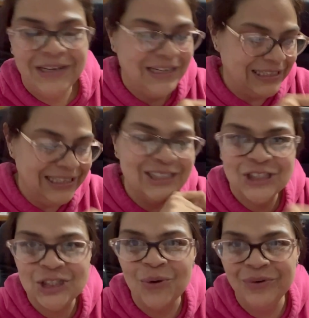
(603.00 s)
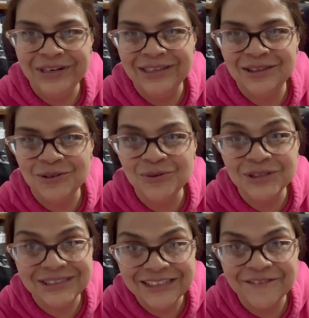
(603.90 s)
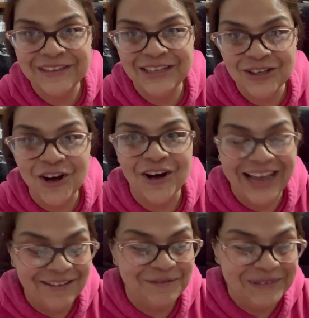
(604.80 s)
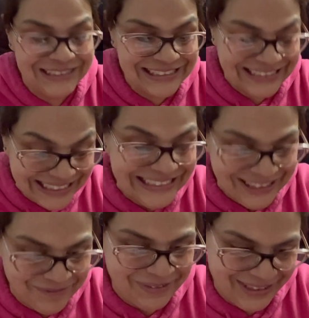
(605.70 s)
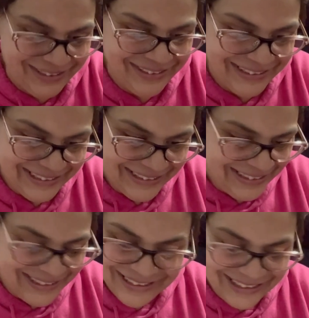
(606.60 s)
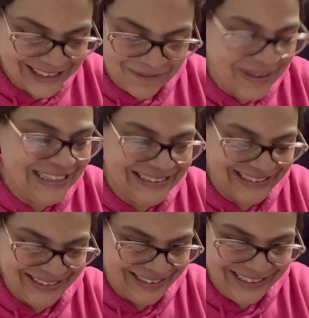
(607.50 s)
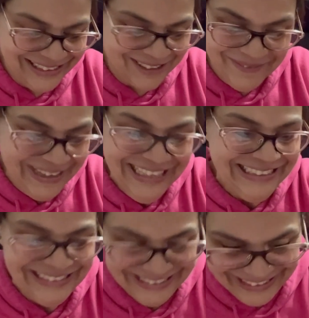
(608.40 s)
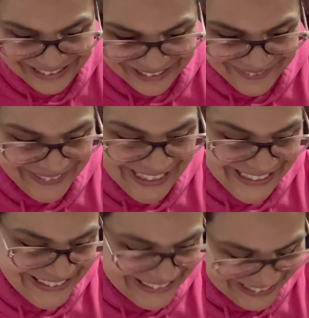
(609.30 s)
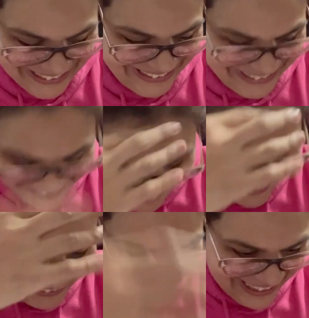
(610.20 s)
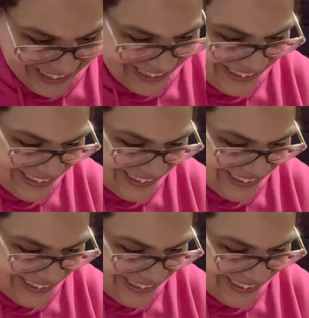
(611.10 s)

and He is showing it through the stuff that y'all have been sending me. It's amazing. Oh my God.